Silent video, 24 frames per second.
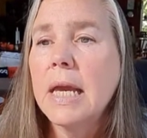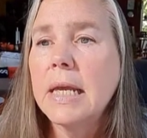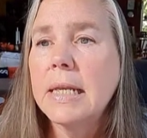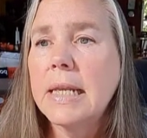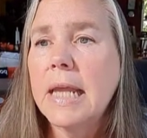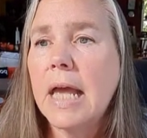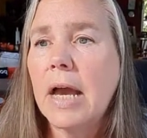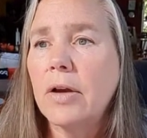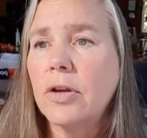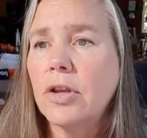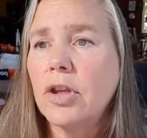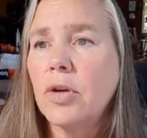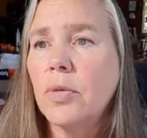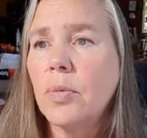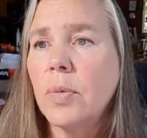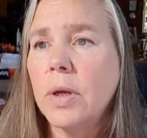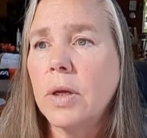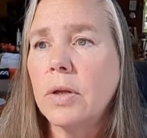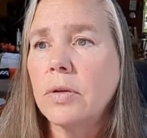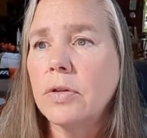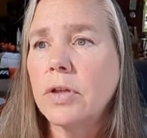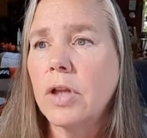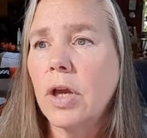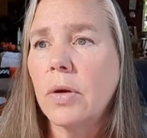Now you
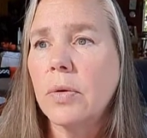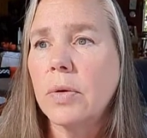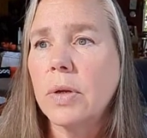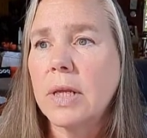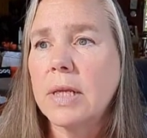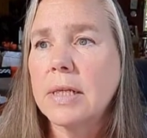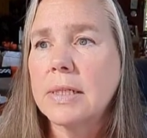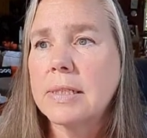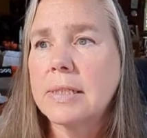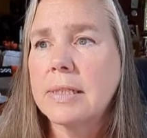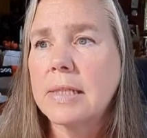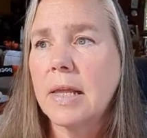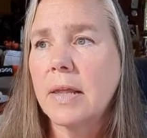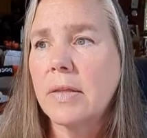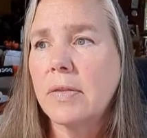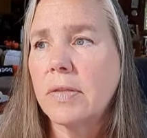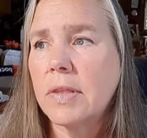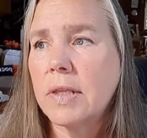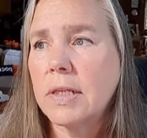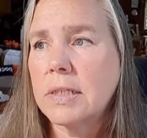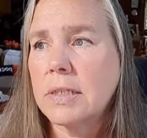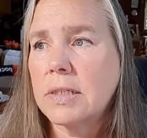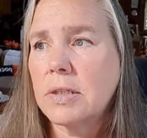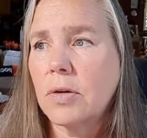will notice that
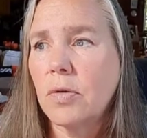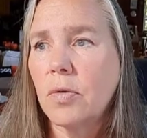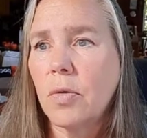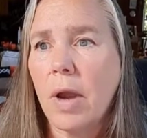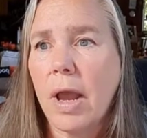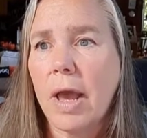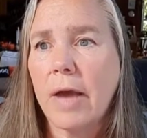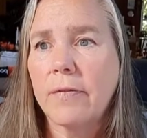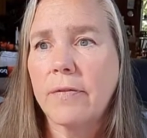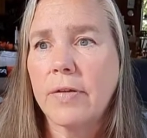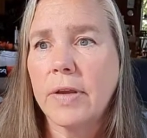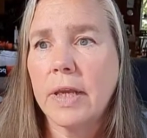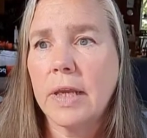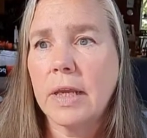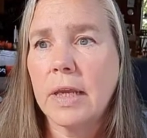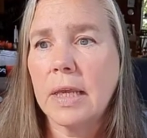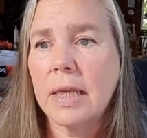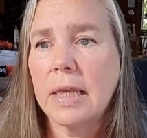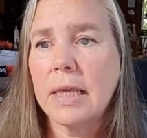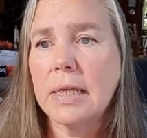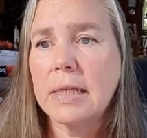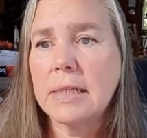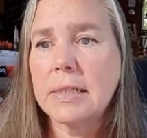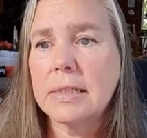this graphic
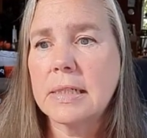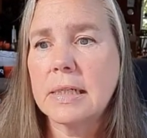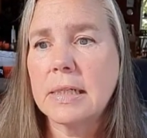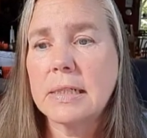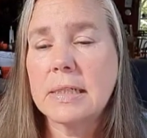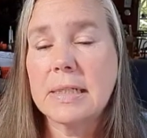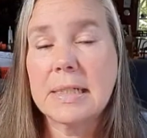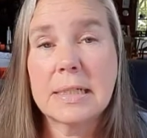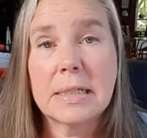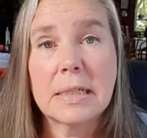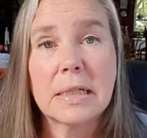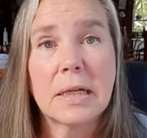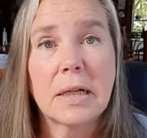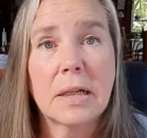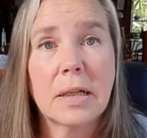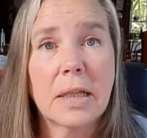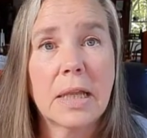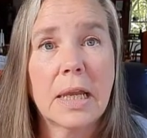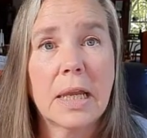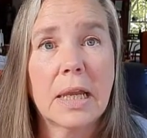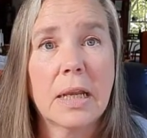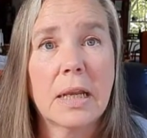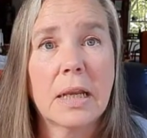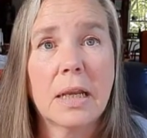is still
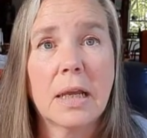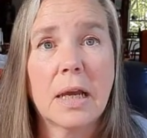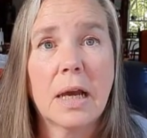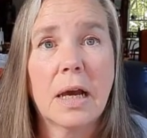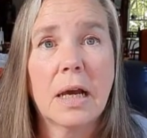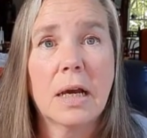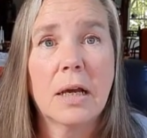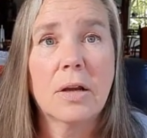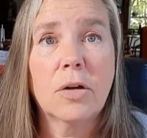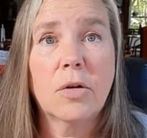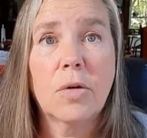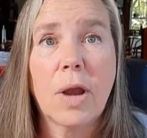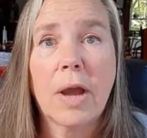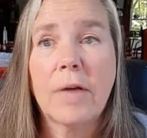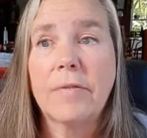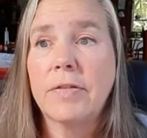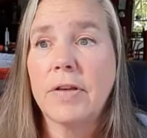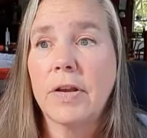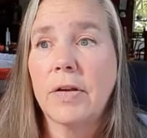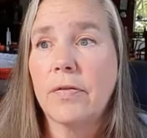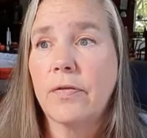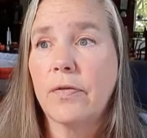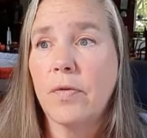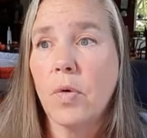in
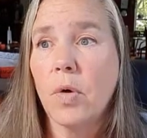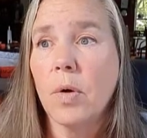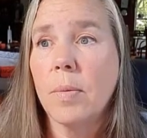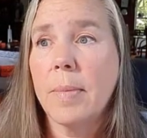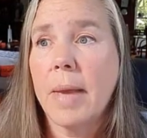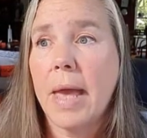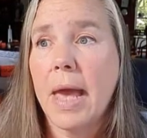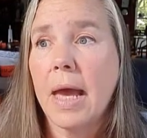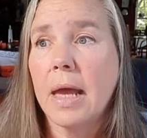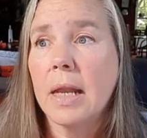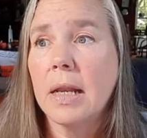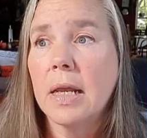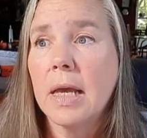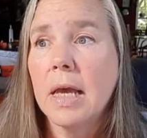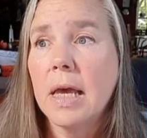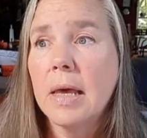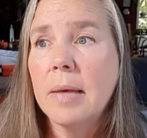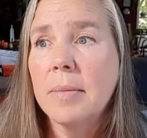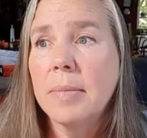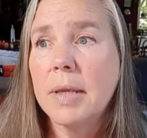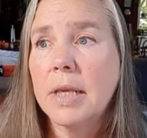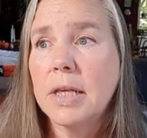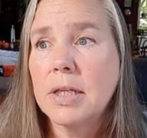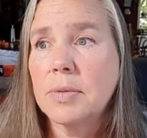graphic format
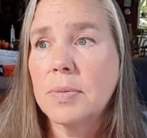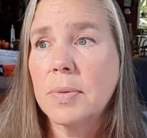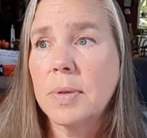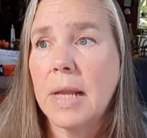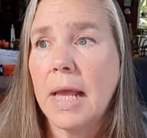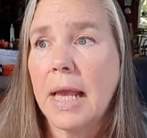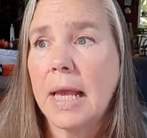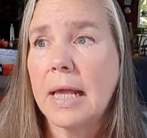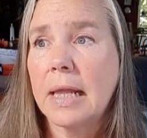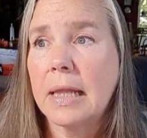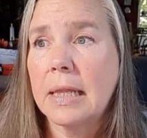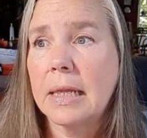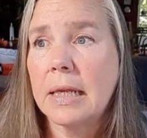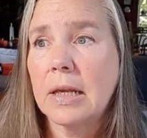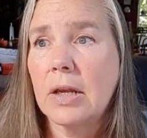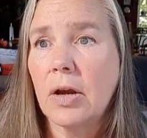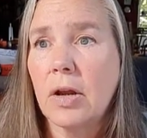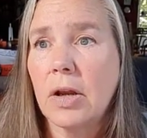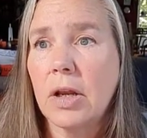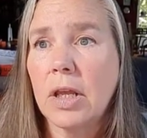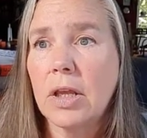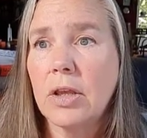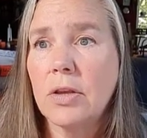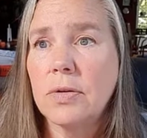because when I click
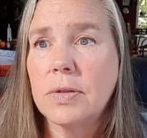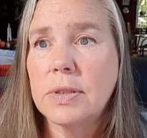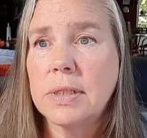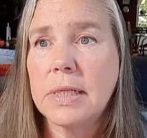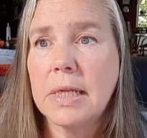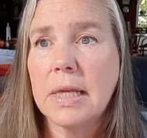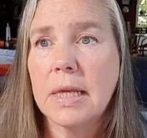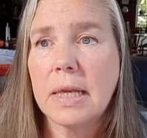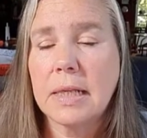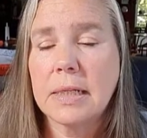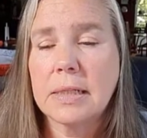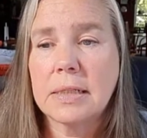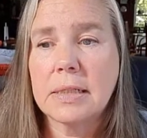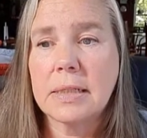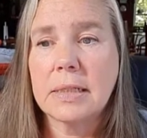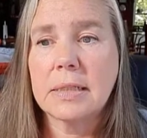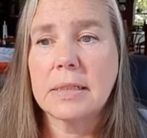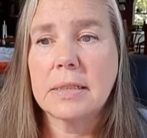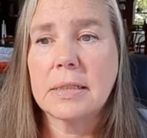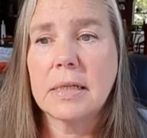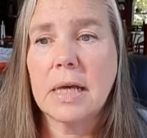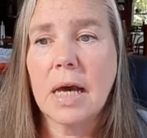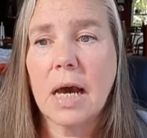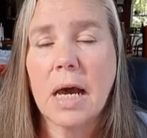on it, you see it gets
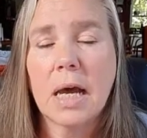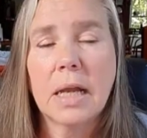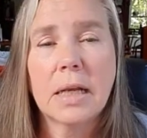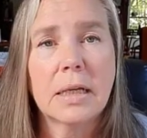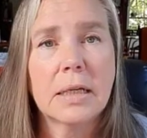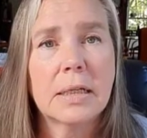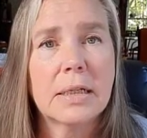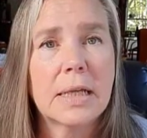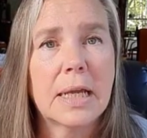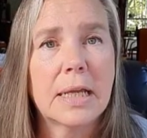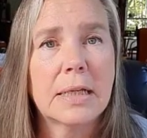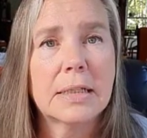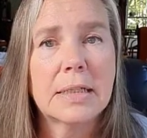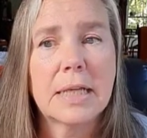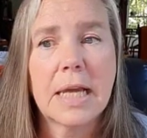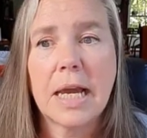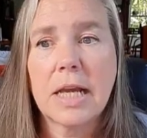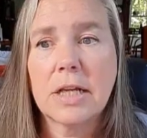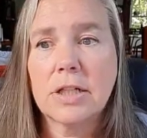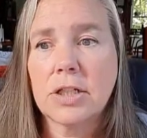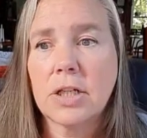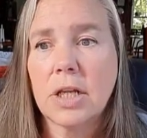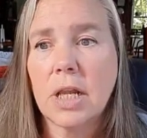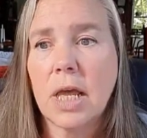this dotted and
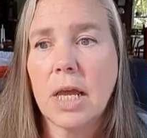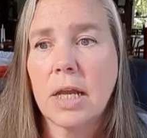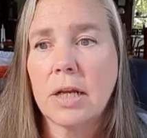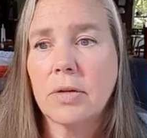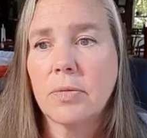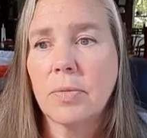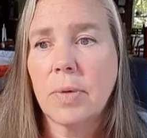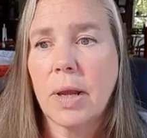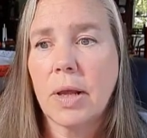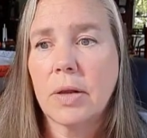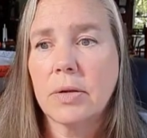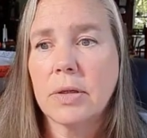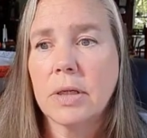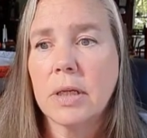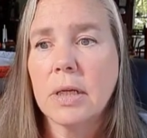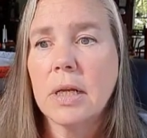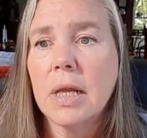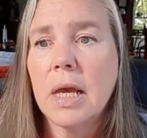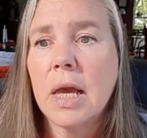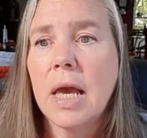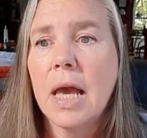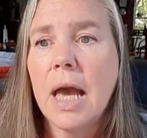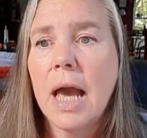dashed line around it.